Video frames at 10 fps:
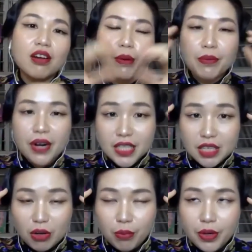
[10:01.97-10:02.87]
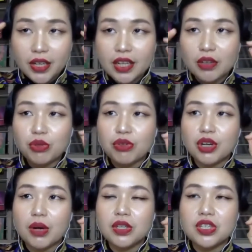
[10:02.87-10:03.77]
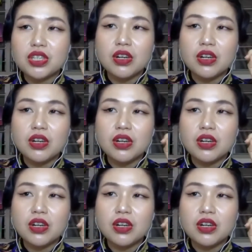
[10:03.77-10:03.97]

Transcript: memorize it in your brain, then go to the competition